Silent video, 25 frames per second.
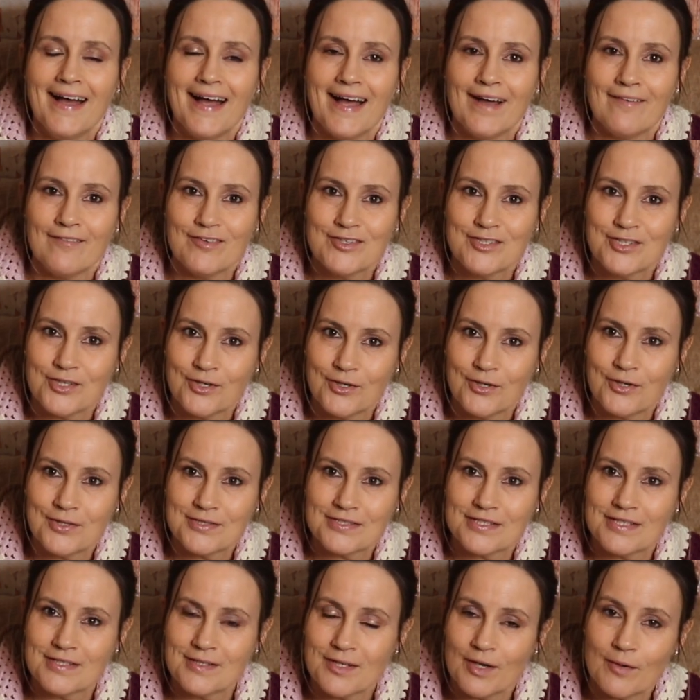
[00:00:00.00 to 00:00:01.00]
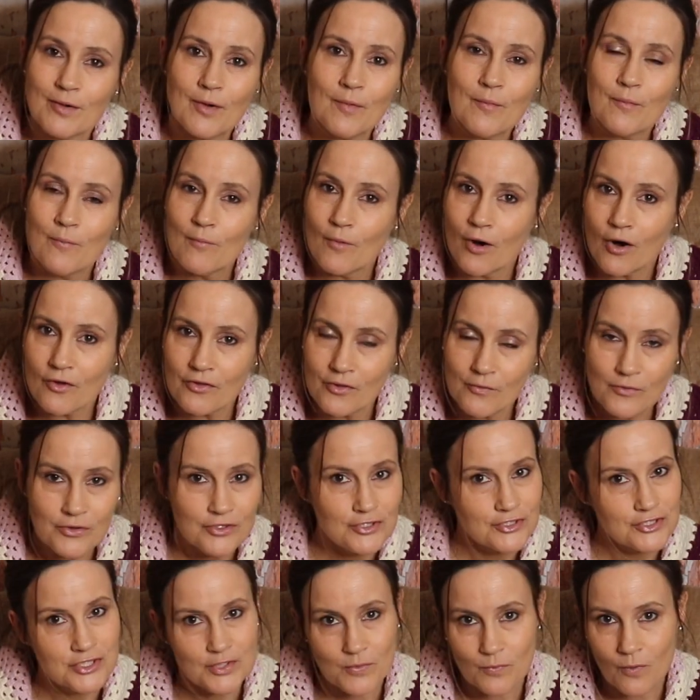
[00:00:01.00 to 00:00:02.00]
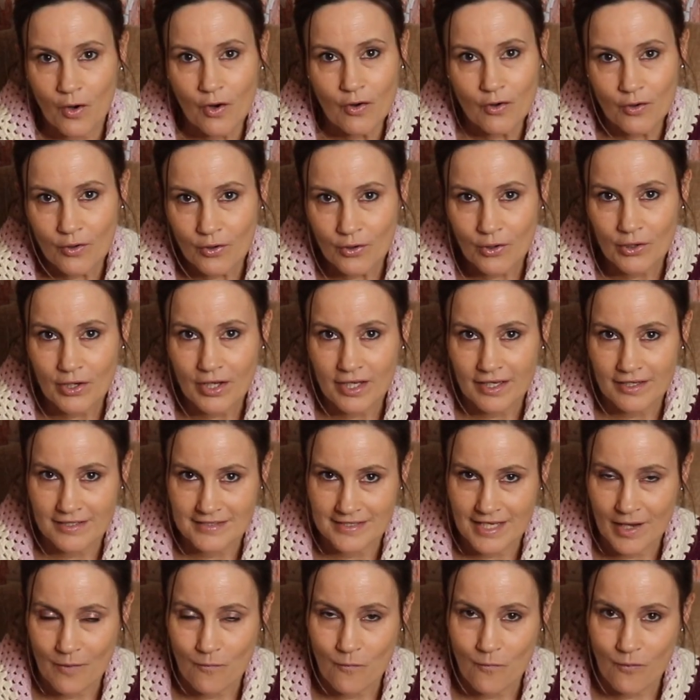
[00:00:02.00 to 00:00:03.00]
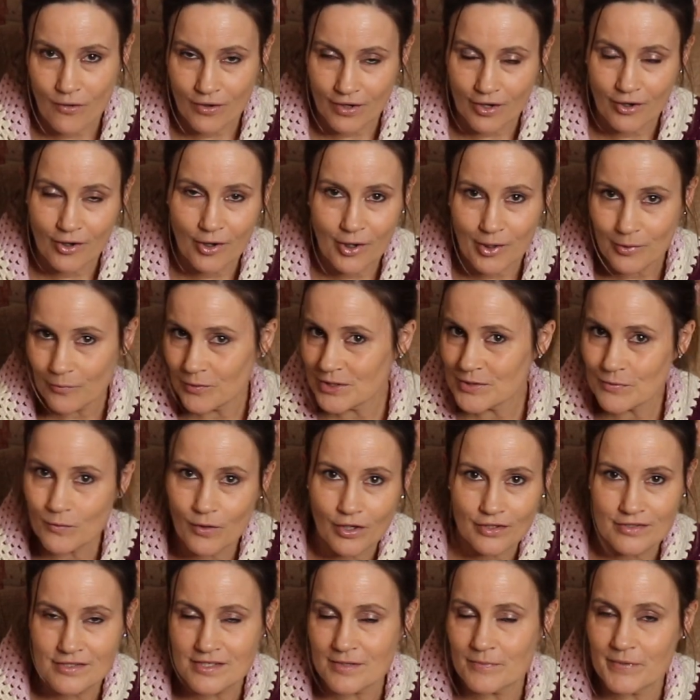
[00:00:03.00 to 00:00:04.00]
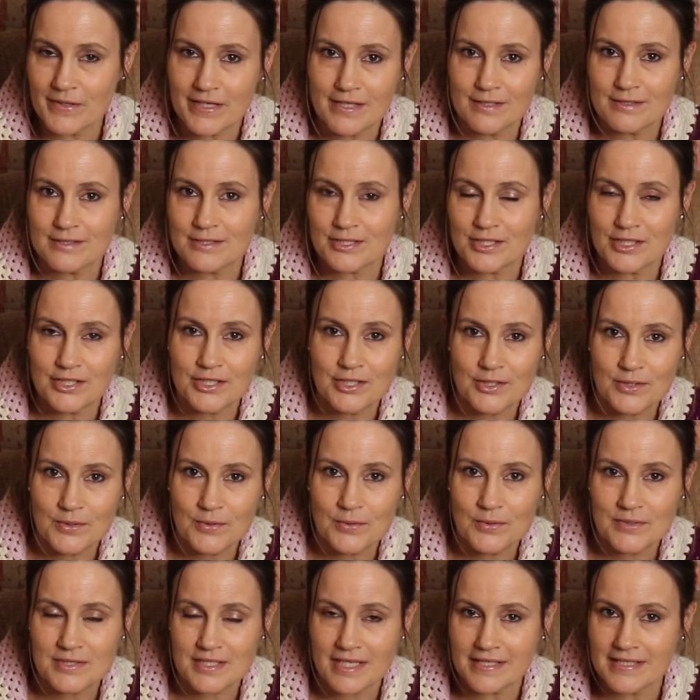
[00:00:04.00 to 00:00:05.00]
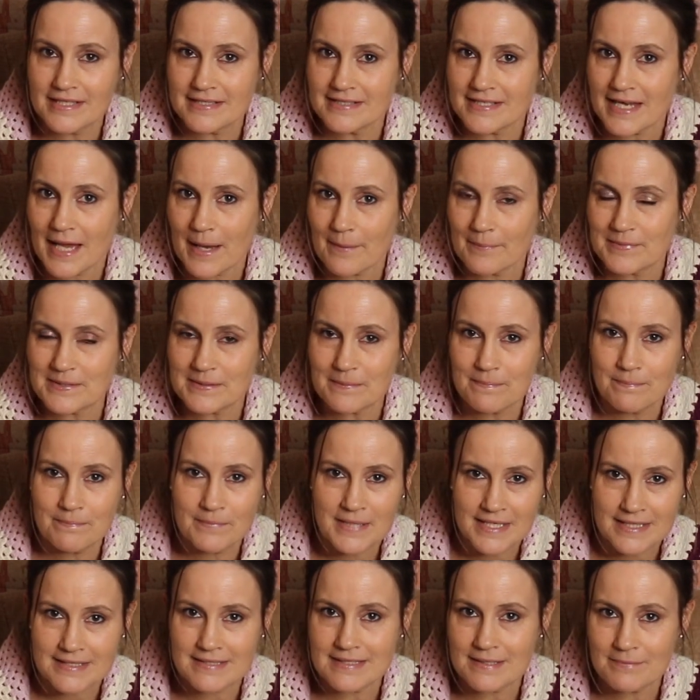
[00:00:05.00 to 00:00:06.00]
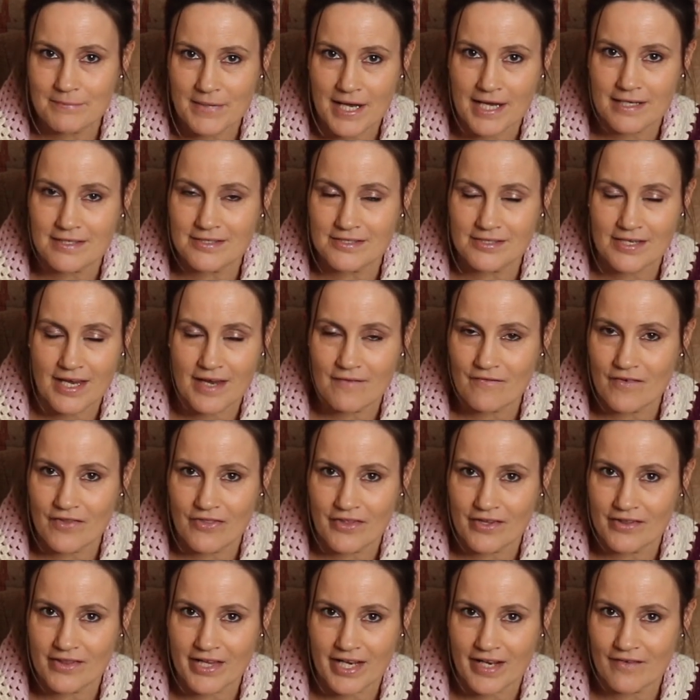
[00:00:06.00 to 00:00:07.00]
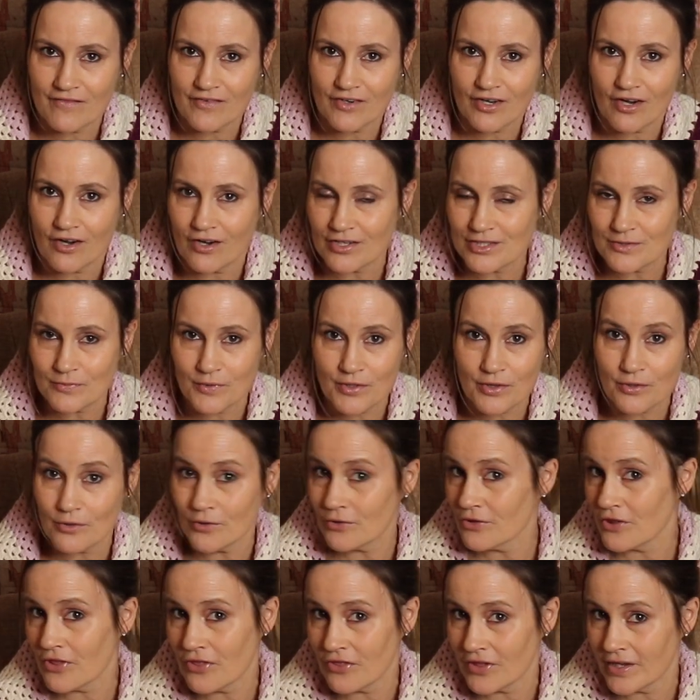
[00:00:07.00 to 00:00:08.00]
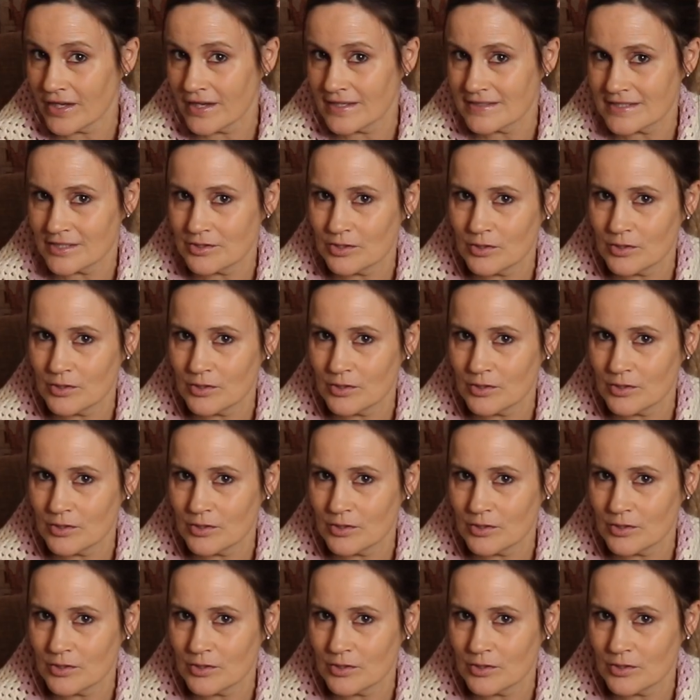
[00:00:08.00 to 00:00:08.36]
I've chosen more than just the one colour, because I always want to be able to use and adapt, mix and match everything that I've got with other things.